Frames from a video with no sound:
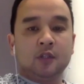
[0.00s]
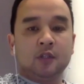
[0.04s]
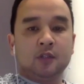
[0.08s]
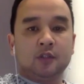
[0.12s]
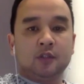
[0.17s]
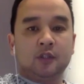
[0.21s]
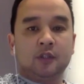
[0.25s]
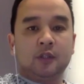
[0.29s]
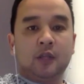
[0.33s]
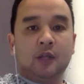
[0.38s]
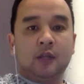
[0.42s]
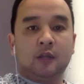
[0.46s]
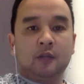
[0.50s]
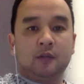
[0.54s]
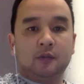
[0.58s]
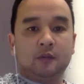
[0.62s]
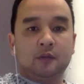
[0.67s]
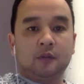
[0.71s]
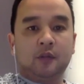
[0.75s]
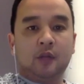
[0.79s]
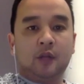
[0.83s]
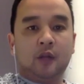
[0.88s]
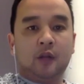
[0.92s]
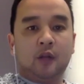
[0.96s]
So
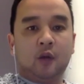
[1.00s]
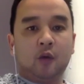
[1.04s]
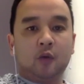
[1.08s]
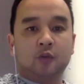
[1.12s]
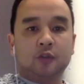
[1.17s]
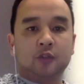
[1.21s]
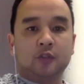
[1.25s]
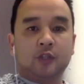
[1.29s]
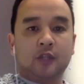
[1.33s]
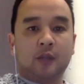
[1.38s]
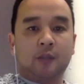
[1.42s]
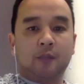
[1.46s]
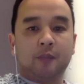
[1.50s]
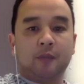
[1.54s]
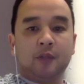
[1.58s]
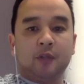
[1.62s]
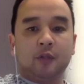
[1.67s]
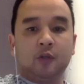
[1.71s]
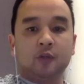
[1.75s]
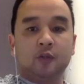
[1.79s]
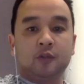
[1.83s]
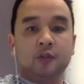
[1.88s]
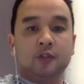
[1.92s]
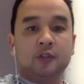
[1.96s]
that holds the company in
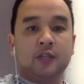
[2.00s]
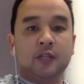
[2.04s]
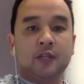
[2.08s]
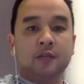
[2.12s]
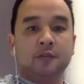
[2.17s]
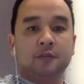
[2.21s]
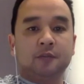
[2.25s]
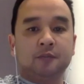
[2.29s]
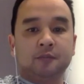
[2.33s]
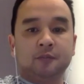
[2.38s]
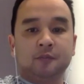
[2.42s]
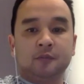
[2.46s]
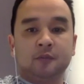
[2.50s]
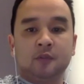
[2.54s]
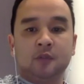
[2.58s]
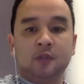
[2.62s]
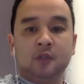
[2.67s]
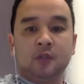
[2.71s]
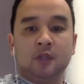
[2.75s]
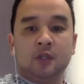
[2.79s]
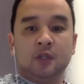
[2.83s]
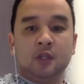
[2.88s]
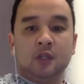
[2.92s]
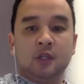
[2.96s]
good stead.
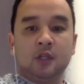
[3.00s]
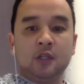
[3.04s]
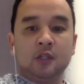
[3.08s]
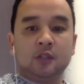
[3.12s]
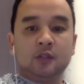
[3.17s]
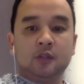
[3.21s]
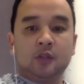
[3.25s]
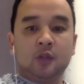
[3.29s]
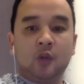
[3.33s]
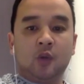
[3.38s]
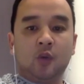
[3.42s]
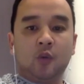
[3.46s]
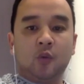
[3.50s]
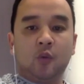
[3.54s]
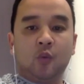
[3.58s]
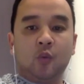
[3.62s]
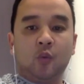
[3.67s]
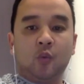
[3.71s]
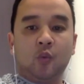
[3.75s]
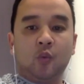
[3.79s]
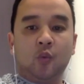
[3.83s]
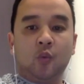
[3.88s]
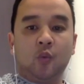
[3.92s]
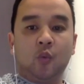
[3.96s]
So
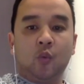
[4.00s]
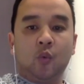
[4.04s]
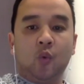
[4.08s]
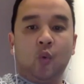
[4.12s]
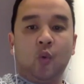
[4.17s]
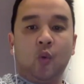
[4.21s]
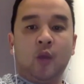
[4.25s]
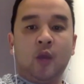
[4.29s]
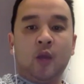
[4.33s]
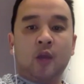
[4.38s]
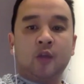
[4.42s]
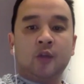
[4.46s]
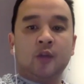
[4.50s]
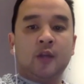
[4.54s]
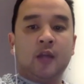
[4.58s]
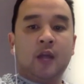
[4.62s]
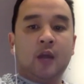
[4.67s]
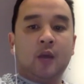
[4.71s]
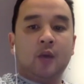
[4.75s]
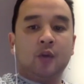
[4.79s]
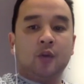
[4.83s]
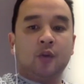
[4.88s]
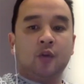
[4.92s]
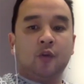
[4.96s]
where are you
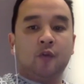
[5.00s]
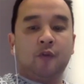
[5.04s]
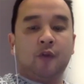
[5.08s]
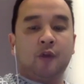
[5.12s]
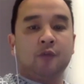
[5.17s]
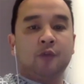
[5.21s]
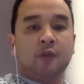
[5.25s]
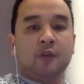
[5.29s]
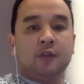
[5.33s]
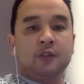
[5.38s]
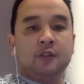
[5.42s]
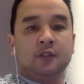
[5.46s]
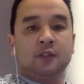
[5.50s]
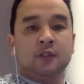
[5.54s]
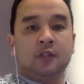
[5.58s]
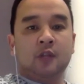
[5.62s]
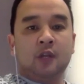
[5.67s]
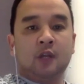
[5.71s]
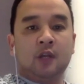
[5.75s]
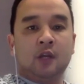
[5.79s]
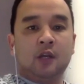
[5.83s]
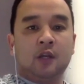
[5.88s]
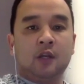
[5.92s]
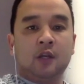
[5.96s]
now in your fundraising?
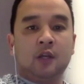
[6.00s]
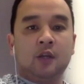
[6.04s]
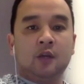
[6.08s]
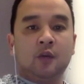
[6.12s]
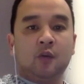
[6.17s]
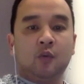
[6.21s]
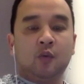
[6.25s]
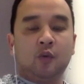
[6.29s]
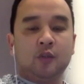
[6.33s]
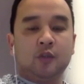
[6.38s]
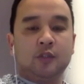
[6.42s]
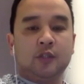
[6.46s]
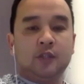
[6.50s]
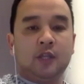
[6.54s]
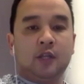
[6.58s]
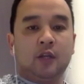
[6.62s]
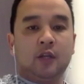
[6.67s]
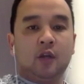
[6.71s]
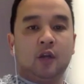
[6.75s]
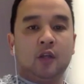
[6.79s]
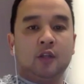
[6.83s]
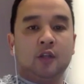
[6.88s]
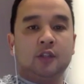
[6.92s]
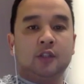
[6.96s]
Was there an
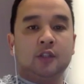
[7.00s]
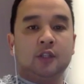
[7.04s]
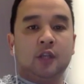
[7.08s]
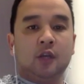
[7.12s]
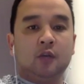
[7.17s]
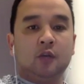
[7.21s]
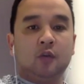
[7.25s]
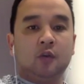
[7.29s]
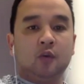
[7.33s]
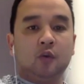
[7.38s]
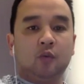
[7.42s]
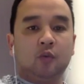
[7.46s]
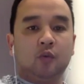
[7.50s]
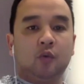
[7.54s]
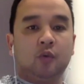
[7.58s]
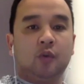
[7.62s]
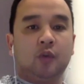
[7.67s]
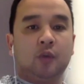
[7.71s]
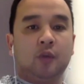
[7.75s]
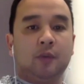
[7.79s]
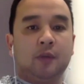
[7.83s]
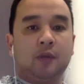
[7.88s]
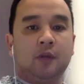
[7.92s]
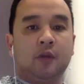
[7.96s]
ICO, or will
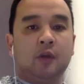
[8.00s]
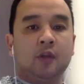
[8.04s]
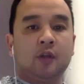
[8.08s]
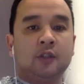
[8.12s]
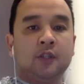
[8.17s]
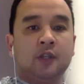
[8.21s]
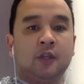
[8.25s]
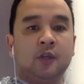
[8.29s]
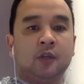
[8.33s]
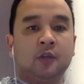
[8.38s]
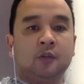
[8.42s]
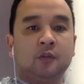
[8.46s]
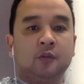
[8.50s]
there be an ICO?